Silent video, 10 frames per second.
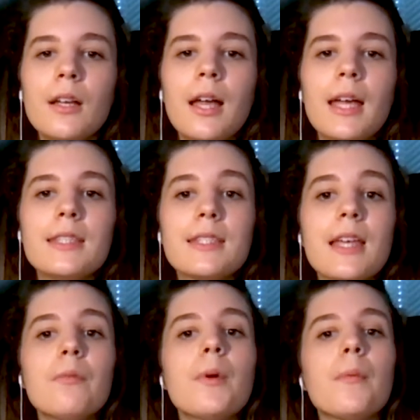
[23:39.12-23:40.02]

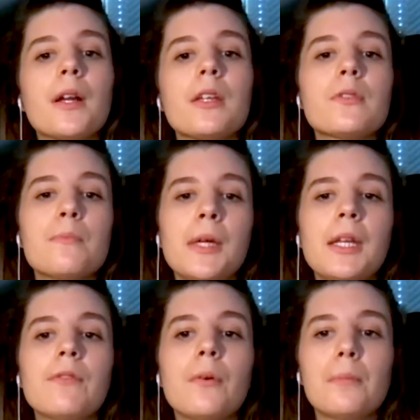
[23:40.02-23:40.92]
Instead, we want to use
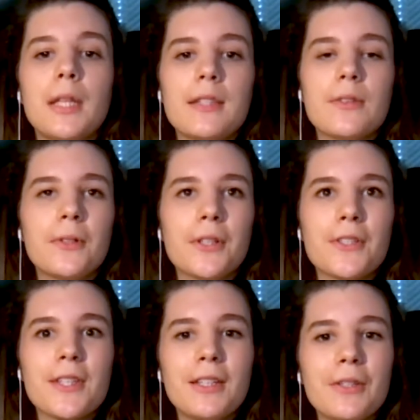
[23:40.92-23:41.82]
meaningful
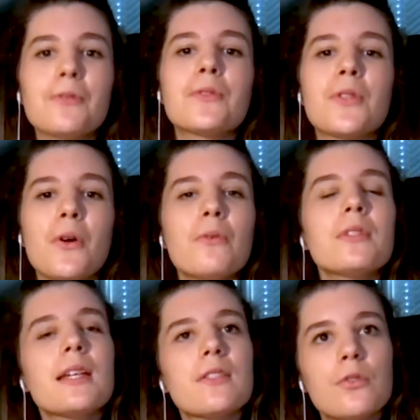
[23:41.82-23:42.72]
placeholders and use those
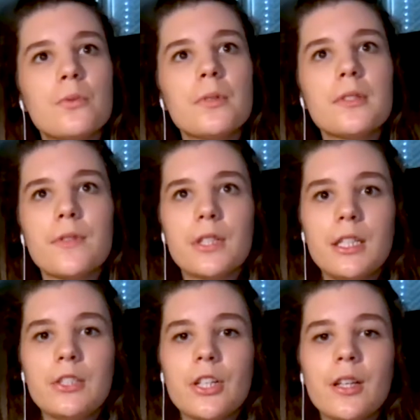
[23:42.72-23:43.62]
as tools for
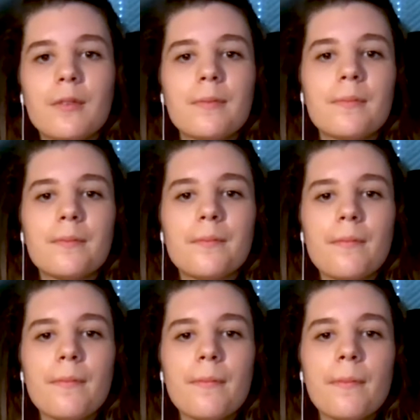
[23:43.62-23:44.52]
teaching.
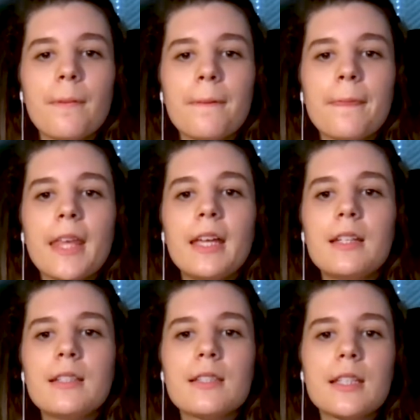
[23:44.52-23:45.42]
In a
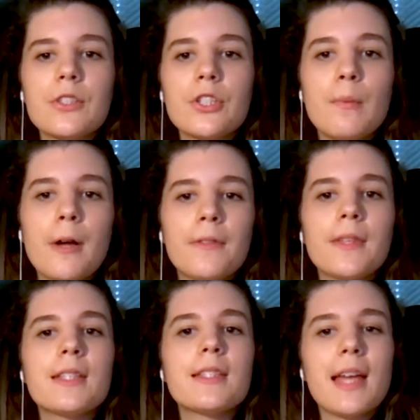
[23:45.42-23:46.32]
discussion about
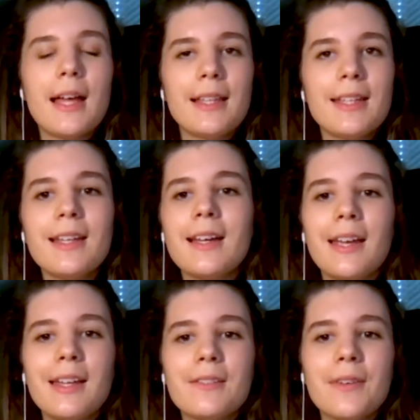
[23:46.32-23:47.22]
this, Ellie,
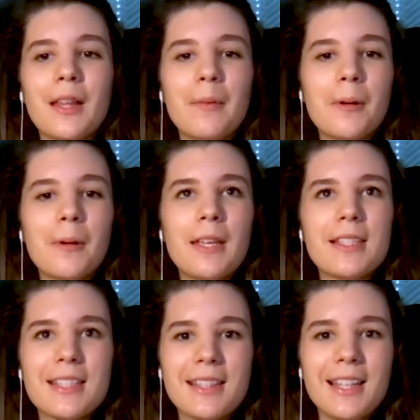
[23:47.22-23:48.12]
a developer
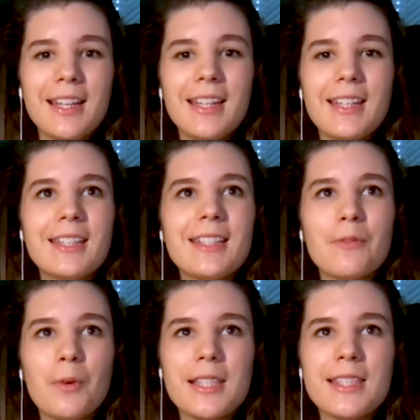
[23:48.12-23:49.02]
based in London,
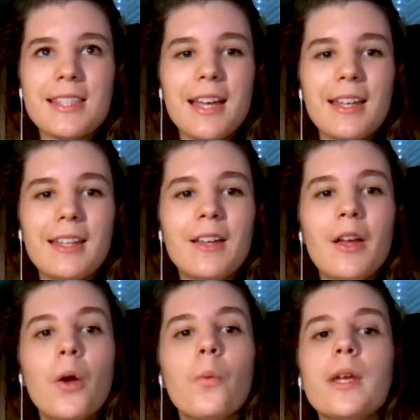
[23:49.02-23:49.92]
once said,
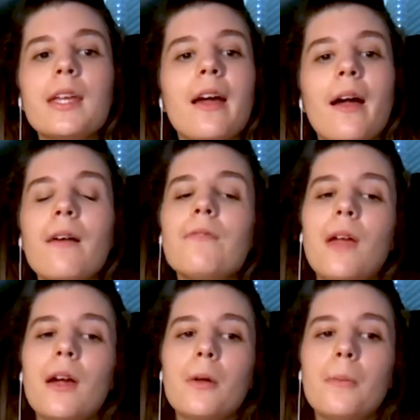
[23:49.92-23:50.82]
"We can have
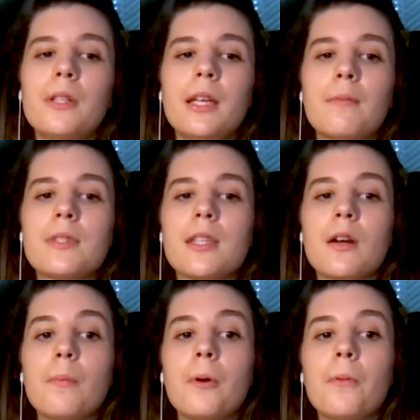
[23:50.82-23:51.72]
variable names that are
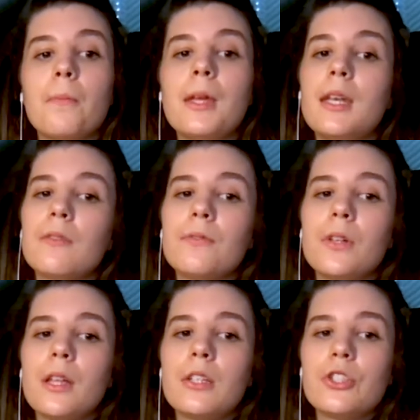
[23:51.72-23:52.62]
both
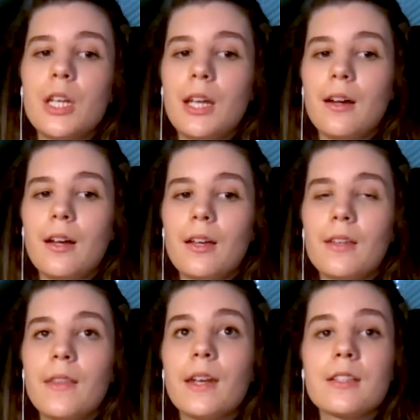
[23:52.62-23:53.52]
meaningful and generic,
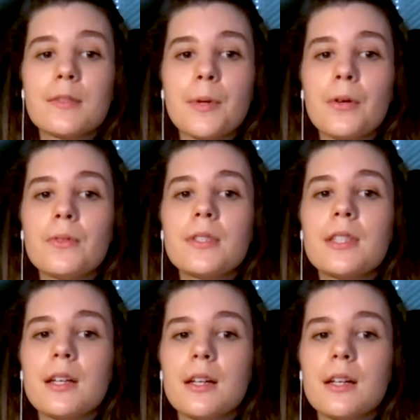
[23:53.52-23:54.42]
that expose
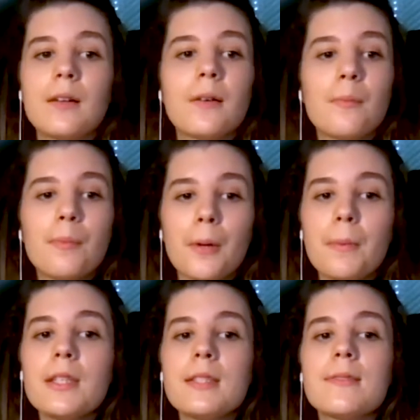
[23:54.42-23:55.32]
their
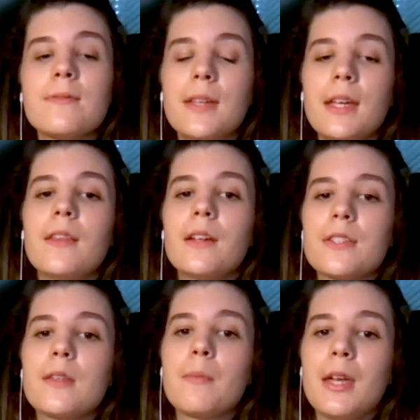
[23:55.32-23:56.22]
purpose via their
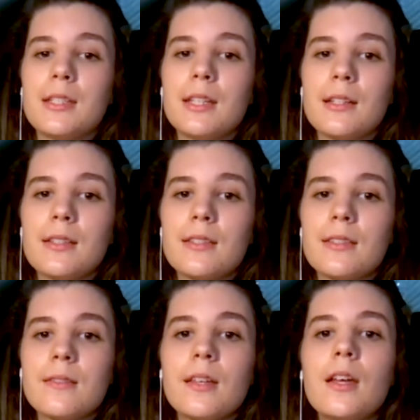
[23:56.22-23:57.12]
semantics."
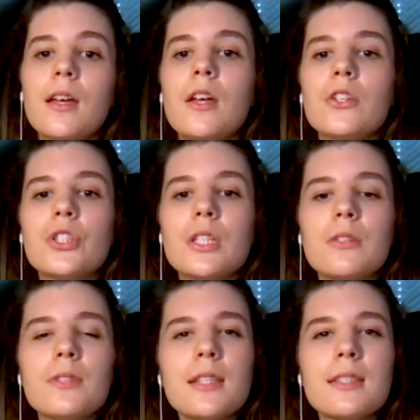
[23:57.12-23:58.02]
She
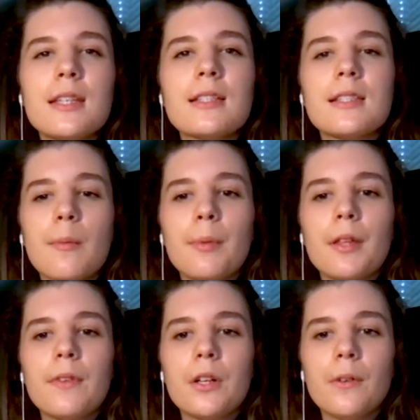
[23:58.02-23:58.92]
uses the example
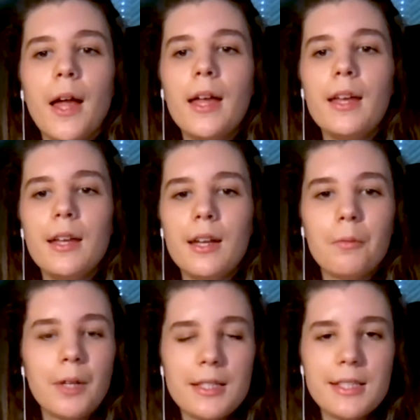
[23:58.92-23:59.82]
of an array, and I
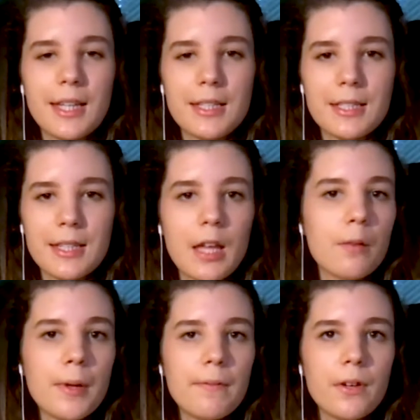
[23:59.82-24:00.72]
want to dig into that a
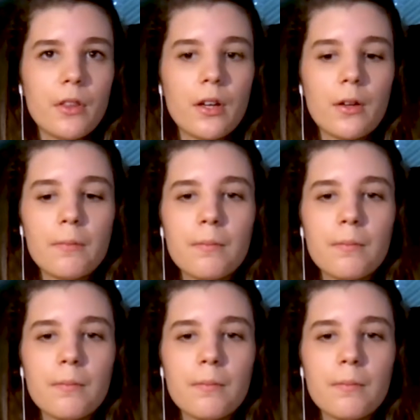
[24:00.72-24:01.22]
bit further.